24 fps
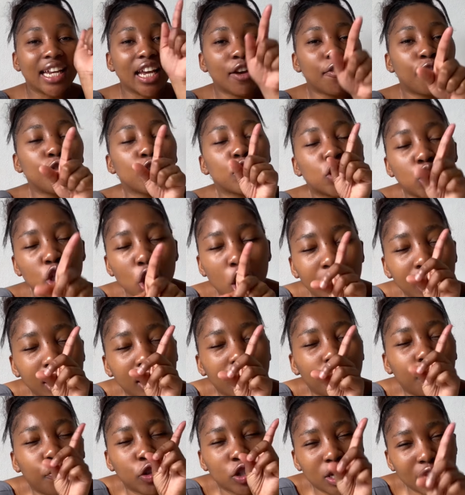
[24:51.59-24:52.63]
if you still
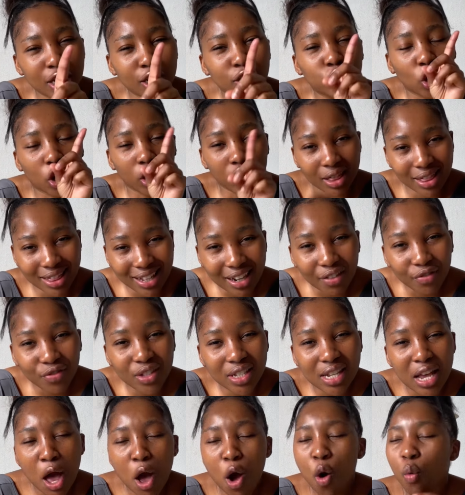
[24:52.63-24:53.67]
if you still don't
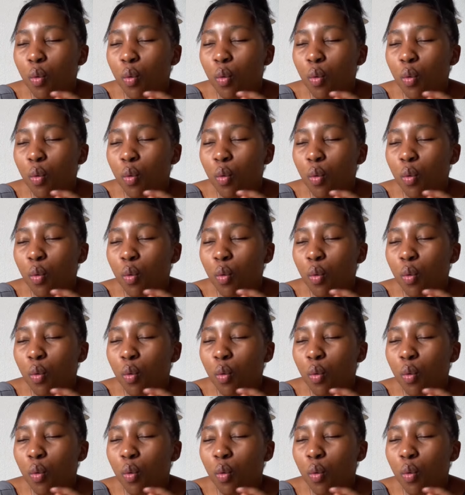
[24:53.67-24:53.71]
thrift